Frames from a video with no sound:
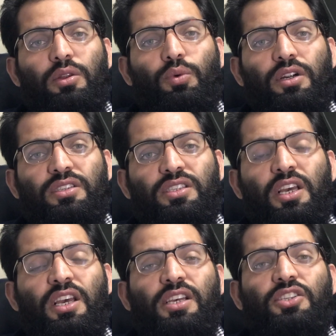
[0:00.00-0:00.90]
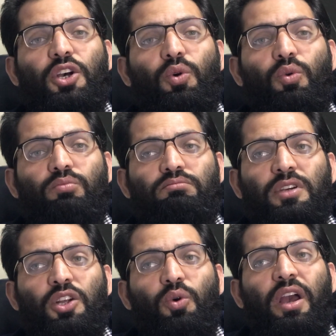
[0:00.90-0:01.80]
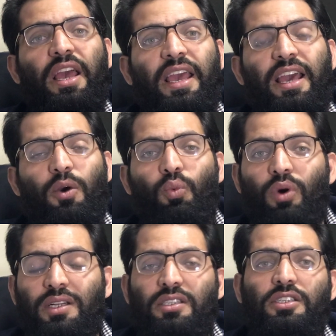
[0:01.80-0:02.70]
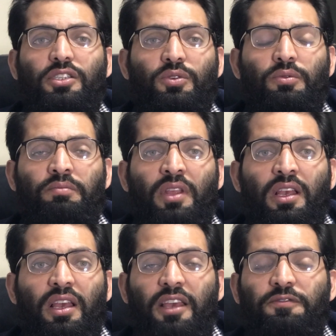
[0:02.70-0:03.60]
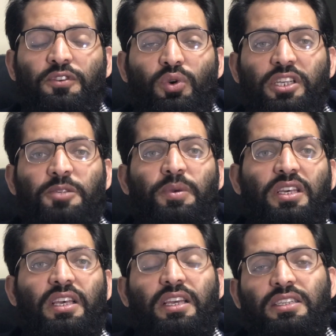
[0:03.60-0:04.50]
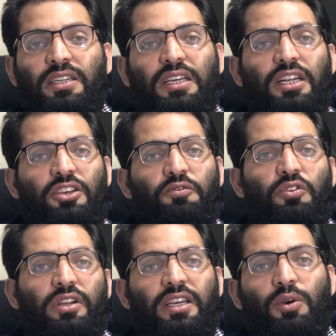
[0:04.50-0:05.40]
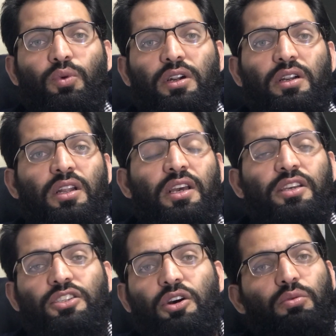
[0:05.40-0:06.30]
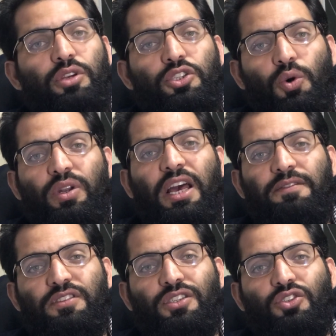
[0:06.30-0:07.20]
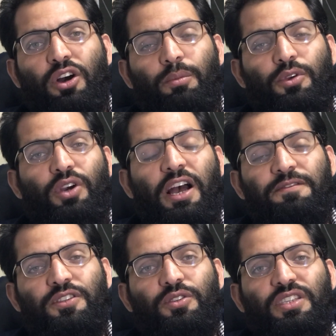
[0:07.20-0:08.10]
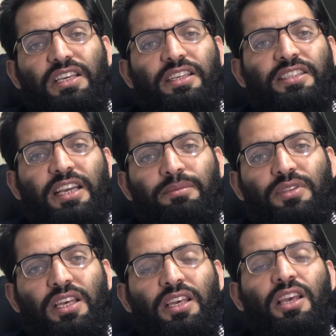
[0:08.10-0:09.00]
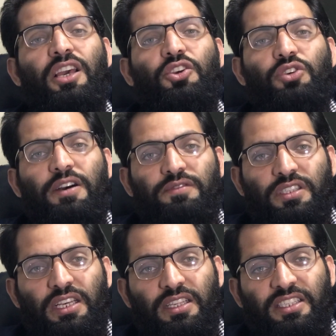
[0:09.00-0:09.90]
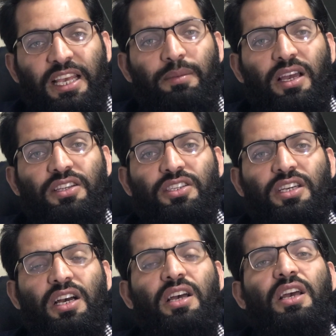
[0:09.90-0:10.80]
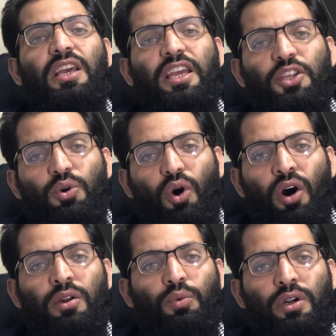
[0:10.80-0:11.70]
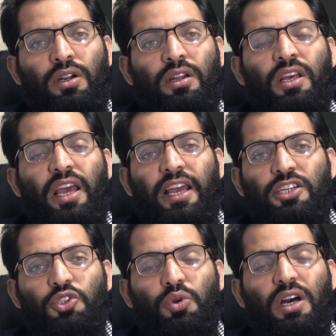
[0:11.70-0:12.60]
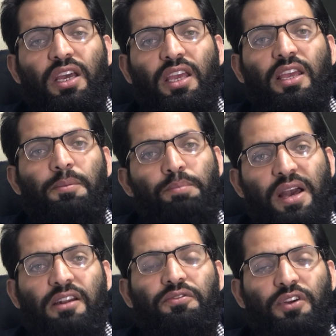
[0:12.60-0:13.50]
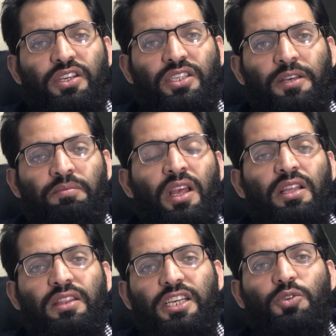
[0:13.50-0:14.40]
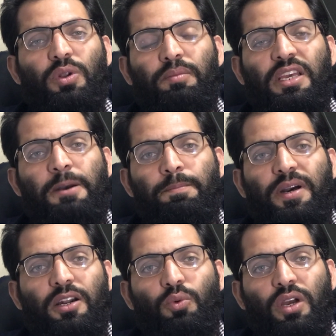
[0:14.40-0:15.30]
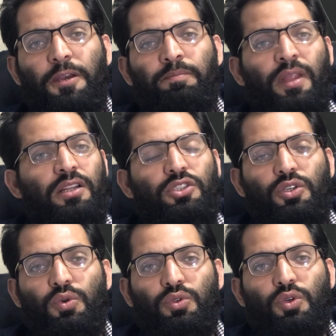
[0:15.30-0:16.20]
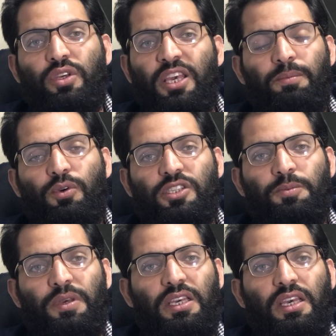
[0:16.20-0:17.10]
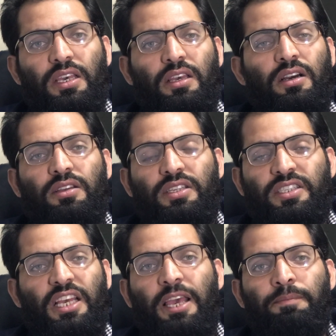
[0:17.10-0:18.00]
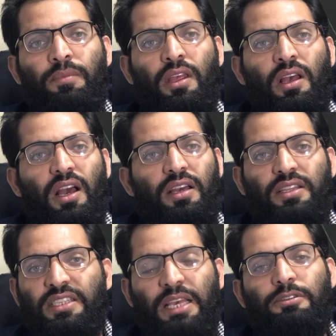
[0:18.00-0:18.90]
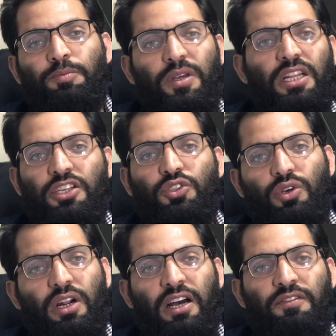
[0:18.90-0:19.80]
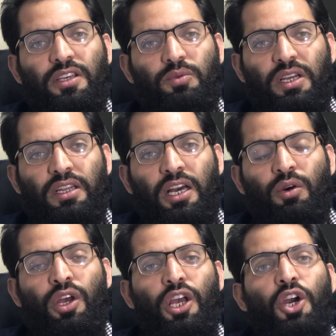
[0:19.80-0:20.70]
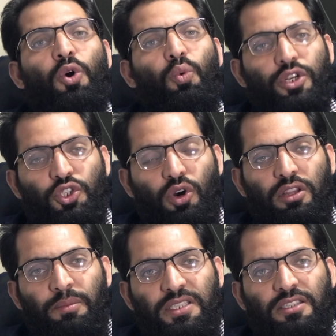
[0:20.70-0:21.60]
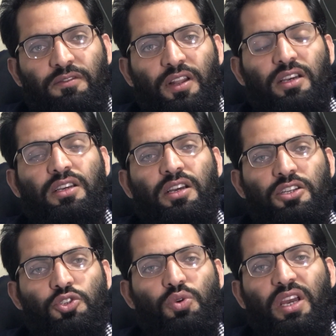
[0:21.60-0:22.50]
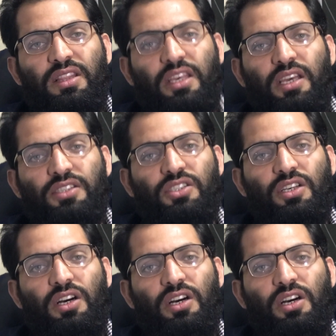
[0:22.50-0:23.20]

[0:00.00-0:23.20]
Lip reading: the words. So here what to do if you are speaking indirectly, you forget a word. So you don't have to stop. You have to say the same thing. You have to say the same idea in your own word and try paraphrasing. This will be a better way to keep your speaking in the same speed as you are having right now. Wish you all the best of luck. Try these